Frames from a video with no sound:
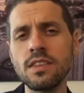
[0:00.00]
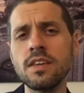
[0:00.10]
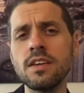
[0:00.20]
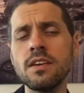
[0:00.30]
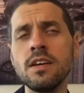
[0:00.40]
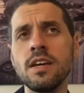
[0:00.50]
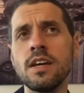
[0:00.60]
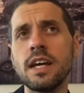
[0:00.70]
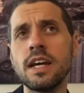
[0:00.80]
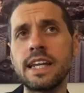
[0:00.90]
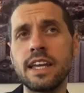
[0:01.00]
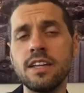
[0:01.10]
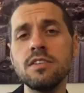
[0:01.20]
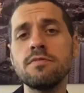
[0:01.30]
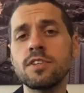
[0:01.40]
The an
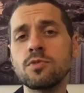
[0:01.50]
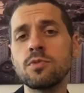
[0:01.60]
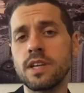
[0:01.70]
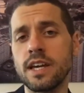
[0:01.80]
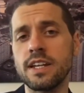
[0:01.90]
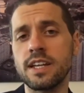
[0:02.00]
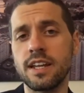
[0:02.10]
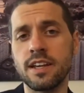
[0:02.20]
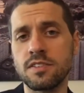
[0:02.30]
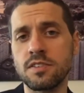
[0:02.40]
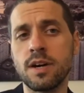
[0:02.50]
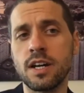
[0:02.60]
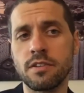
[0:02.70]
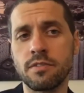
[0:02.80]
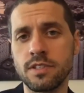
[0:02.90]
individual getting an
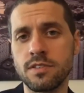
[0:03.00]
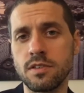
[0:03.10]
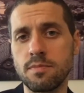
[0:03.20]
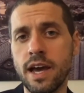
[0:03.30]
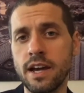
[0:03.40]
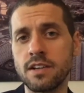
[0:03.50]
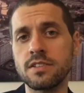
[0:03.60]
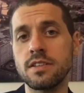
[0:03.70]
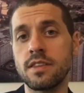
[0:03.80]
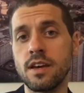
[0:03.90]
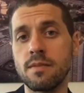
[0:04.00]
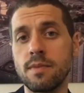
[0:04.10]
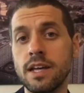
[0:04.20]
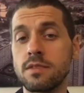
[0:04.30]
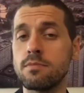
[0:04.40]
antibody result back to them
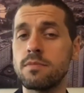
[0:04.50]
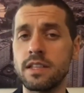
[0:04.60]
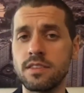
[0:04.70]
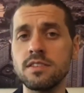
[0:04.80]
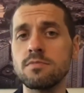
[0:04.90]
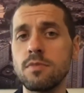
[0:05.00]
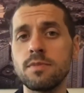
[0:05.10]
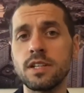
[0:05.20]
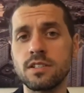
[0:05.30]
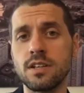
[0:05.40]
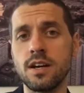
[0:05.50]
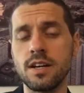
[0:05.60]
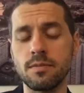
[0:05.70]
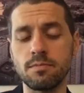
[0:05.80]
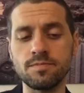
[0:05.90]
at the at this moment in
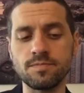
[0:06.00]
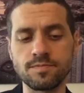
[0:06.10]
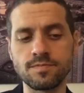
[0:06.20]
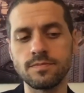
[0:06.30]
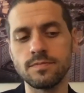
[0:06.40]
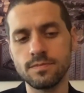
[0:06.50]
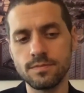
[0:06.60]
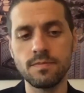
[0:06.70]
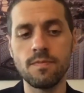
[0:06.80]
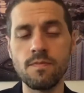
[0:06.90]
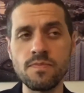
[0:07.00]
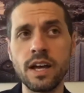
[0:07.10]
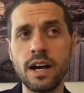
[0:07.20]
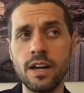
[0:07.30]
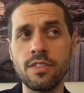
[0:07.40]
time,
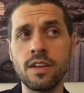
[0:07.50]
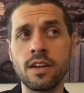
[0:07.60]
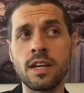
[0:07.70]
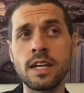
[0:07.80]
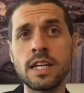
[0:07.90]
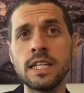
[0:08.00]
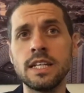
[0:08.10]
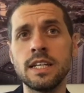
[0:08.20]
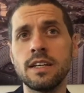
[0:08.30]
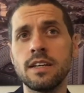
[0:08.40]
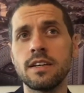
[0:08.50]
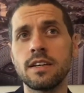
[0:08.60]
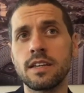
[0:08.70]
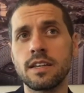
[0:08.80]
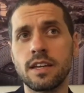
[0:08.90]
I think
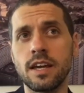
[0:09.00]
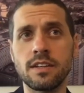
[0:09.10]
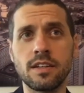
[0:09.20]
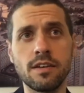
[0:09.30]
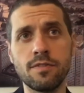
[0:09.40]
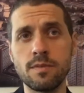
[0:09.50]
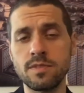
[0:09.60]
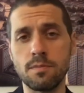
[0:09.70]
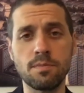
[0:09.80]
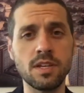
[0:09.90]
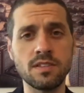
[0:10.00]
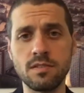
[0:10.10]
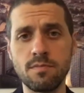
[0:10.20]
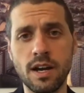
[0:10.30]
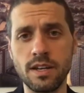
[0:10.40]
can give them some peace
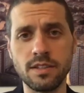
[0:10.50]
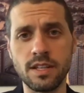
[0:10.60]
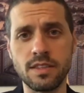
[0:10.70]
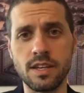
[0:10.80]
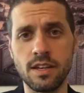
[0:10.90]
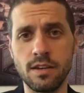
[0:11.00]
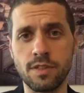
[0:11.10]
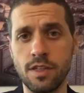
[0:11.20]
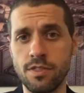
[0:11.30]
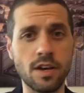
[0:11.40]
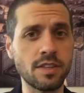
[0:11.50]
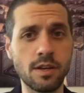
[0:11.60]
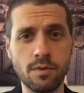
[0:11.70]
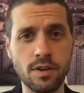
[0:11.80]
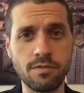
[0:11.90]
of mind that they if they thought
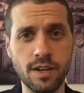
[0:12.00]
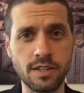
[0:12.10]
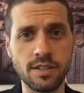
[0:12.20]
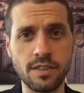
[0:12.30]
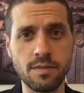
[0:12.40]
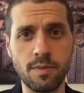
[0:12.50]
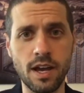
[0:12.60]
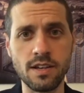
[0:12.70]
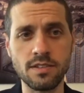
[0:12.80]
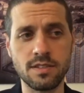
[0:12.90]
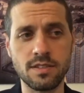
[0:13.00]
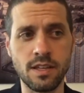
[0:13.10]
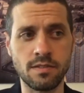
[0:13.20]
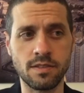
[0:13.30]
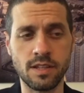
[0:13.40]
they were infected in the past
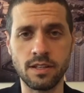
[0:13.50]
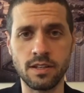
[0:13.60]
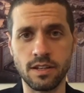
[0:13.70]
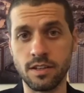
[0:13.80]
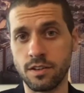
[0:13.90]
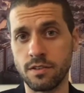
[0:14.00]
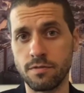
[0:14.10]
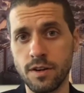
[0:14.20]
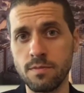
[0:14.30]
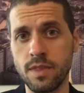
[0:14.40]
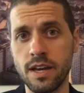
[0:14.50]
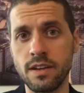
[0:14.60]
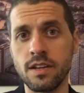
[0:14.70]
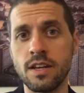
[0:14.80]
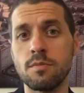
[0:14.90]
then then they can confirm
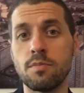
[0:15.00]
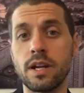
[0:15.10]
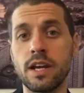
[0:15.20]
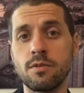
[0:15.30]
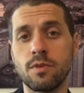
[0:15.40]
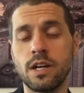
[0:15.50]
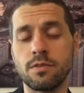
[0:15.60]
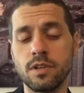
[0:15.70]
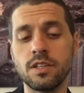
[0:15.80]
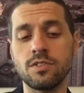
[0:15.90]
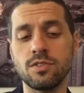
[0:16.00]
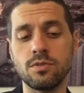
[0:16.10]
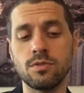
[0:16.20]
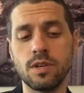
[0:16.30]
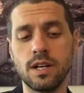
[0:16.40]
that but i i really
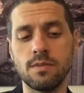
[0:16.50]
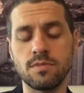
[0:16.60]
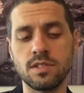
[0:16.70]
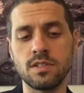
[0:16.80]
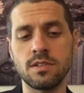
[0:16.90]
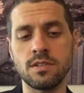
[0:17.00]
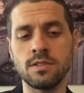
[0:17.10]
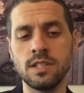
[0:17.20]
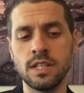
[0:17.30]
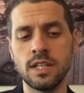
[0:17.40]
do um, still